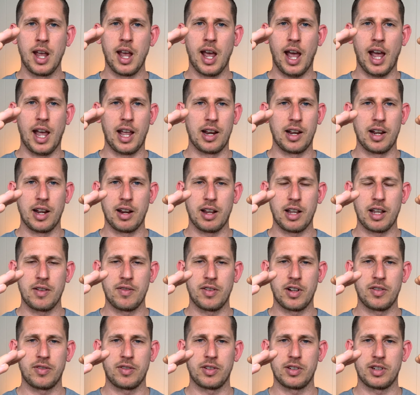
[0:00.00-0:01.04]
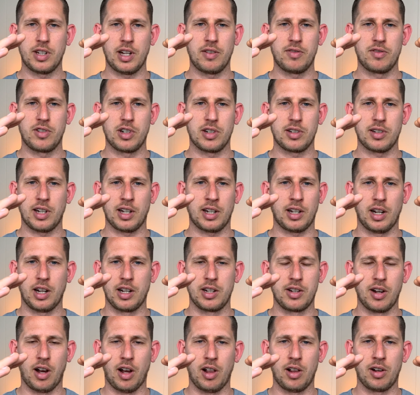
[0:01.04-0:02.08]
And even if you save just like
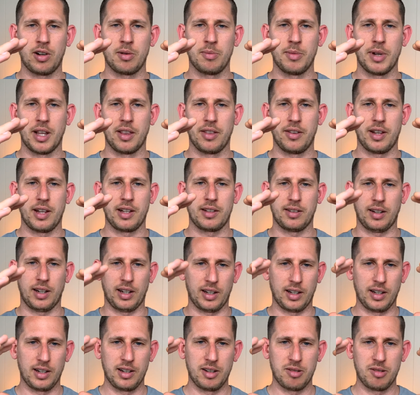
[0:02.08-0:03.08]
$1 a month, it's like,